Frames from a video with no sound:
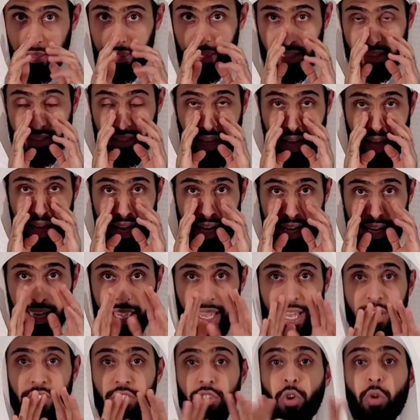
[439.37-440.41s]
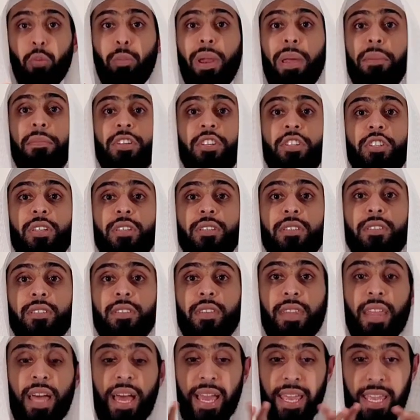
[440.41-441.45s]
that's eye has no
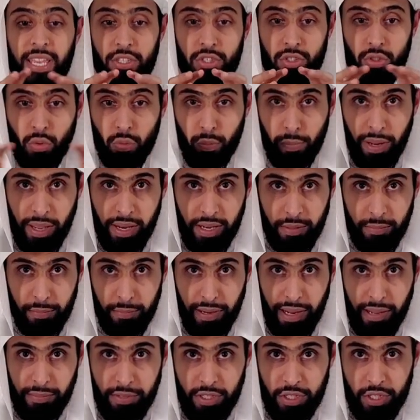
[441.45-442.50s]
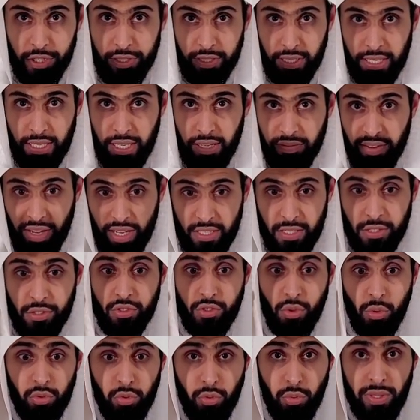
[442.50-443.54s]
blemishes, the eye has no blemishes and defects, and
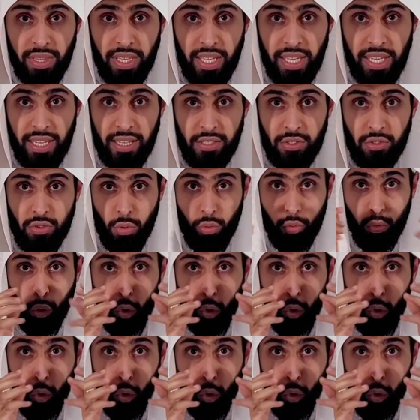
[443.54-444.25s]
so too with the ears. So